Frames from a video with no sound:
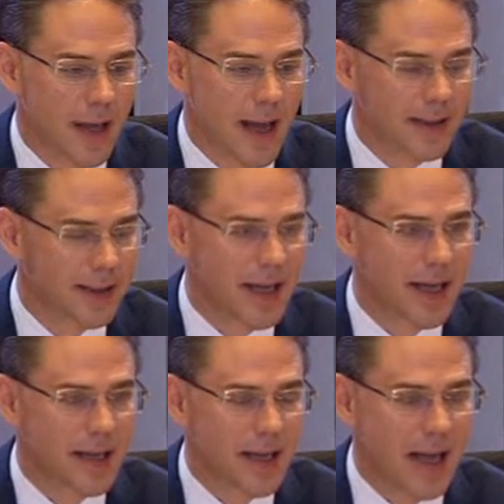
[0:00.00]
and
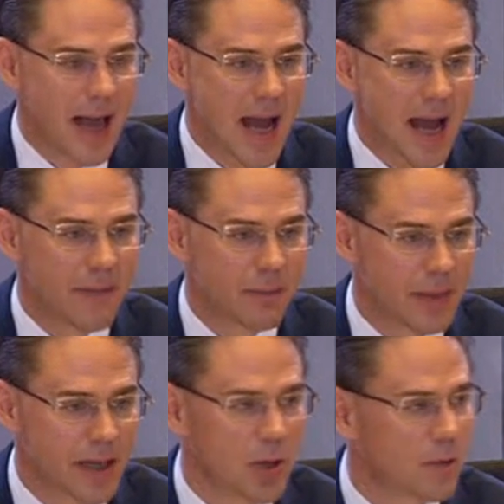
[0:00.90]
they have
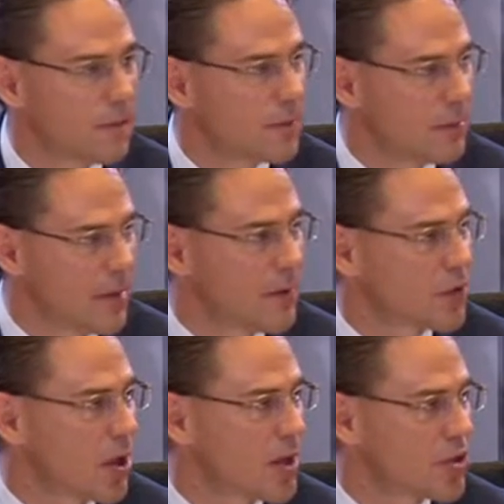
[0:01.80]
many of
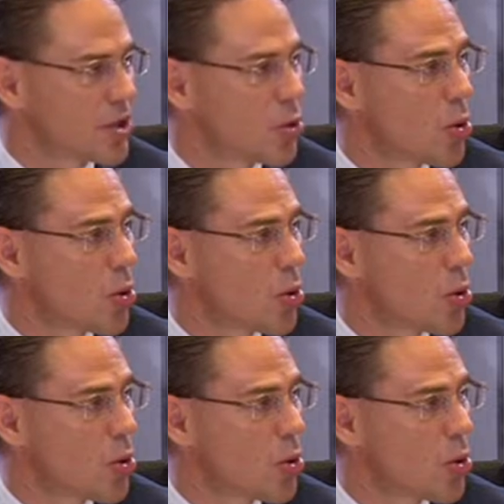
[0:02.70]
the countries